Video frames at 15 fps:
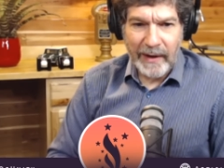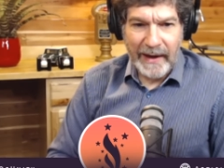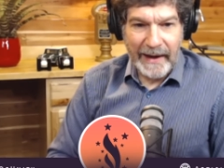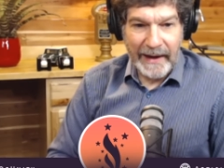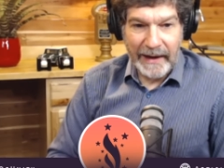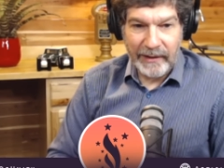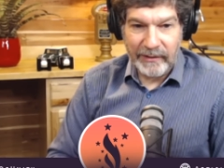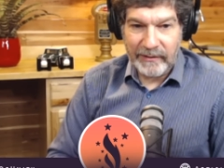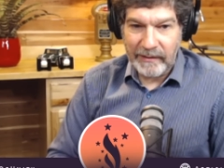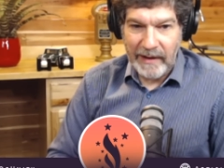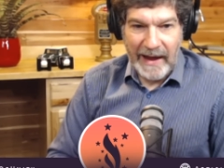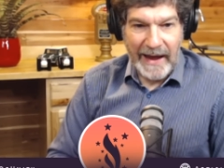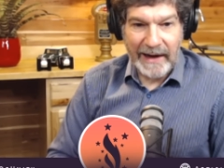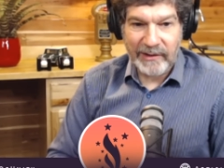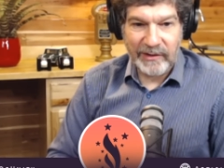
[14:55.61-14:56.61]
and
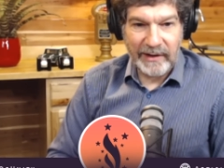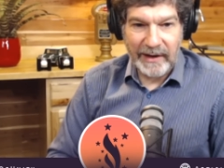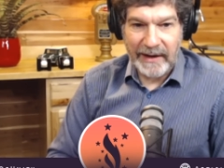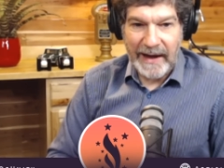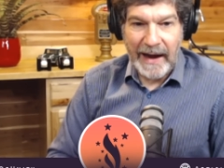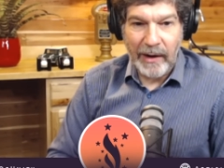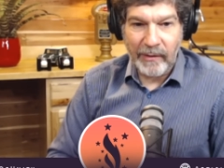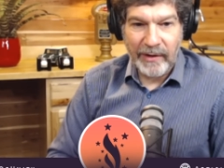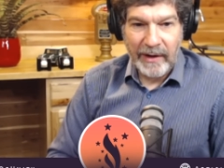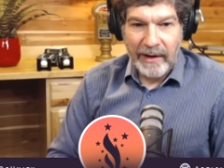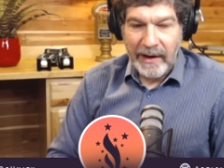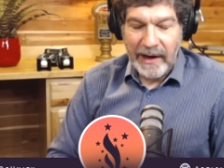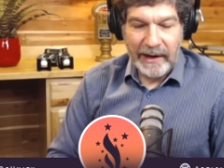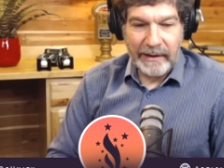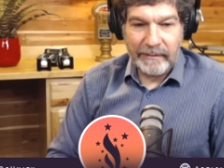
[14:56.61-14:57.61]
acting it out,
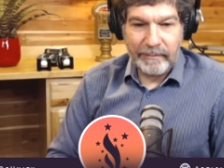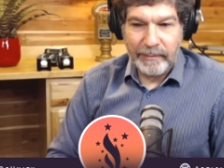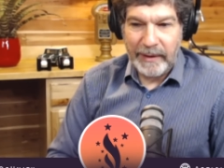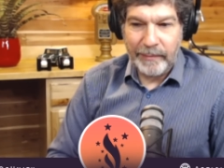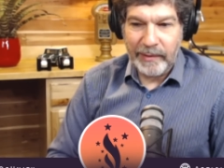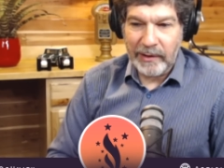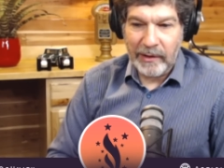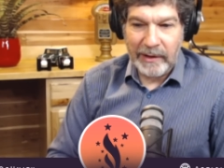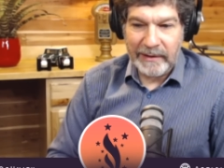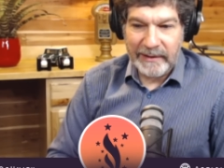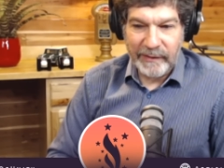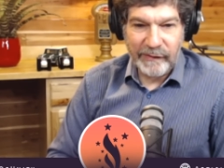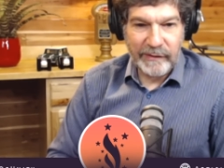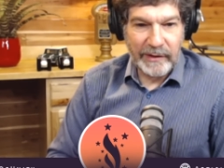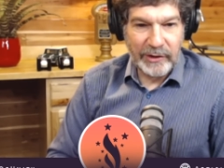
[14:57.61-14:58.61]
and people aren't
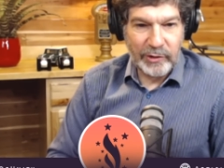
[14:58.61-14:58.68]
listening